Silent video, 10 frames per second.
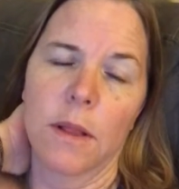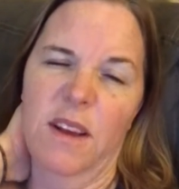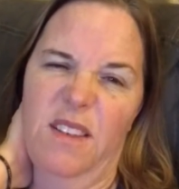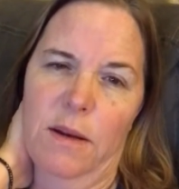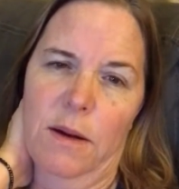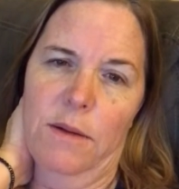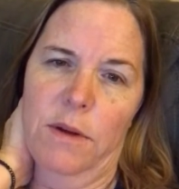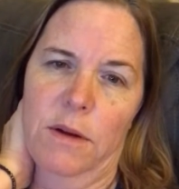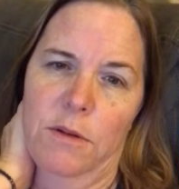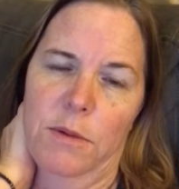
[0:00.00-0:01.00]
Lacey and I have a
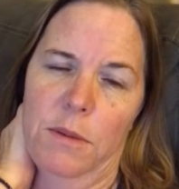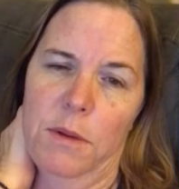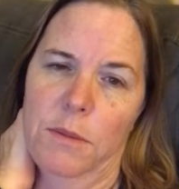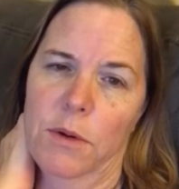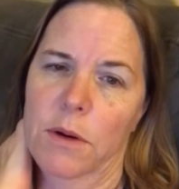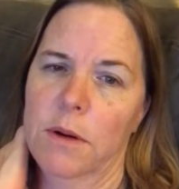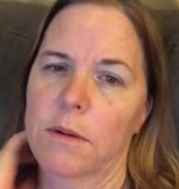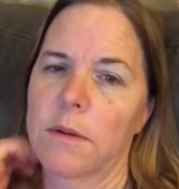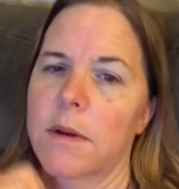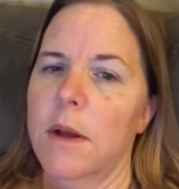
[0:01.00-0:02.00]
dentist appointment in the
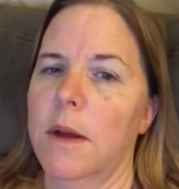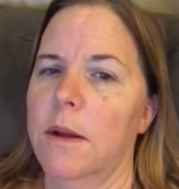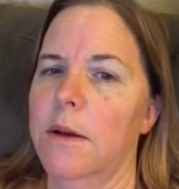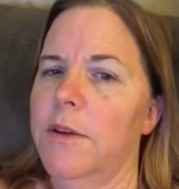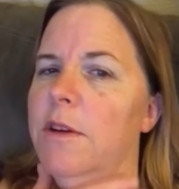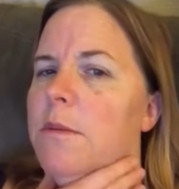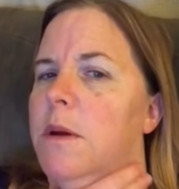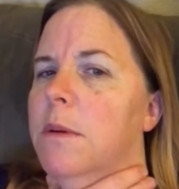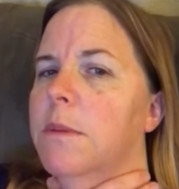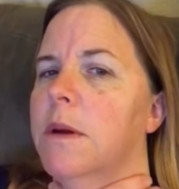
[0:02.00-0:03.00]
mornings, and then she has a
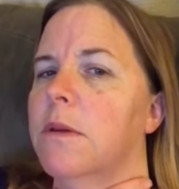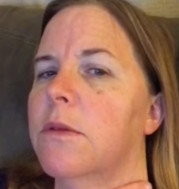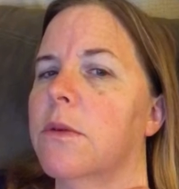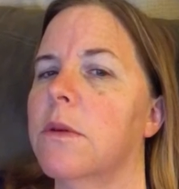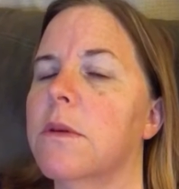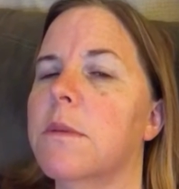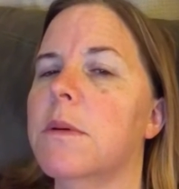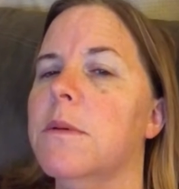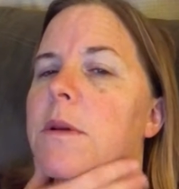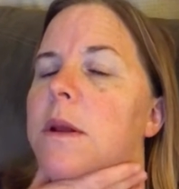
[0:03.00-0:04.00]
minimum day at school, so
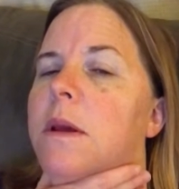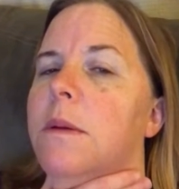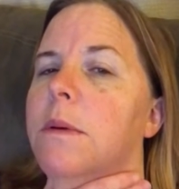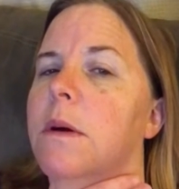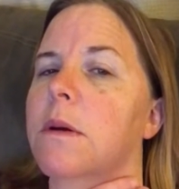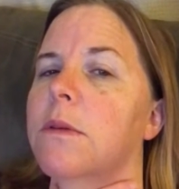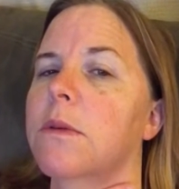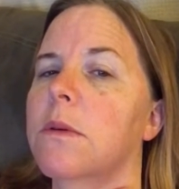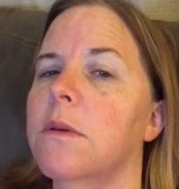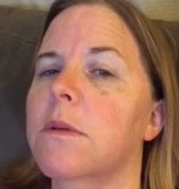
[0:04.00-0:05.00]
I'm just gonna keep her out of
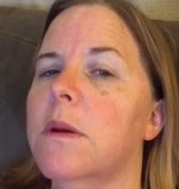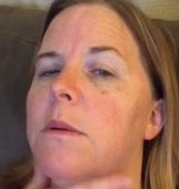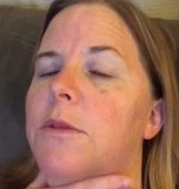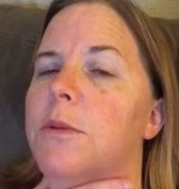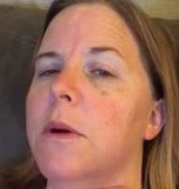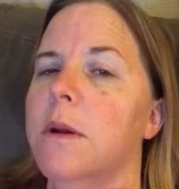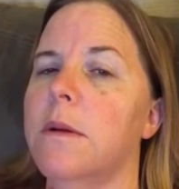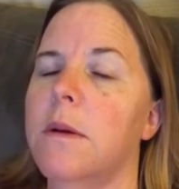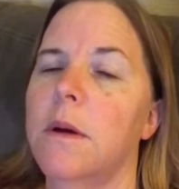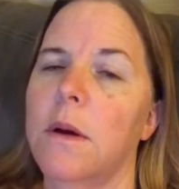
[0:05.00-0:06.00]
school. There's not much point
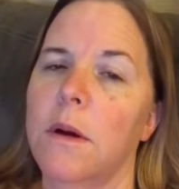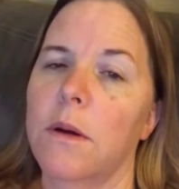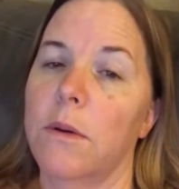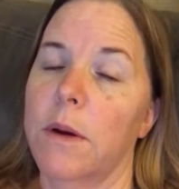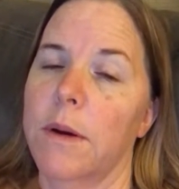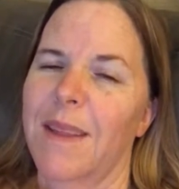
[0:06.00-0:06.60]
in going.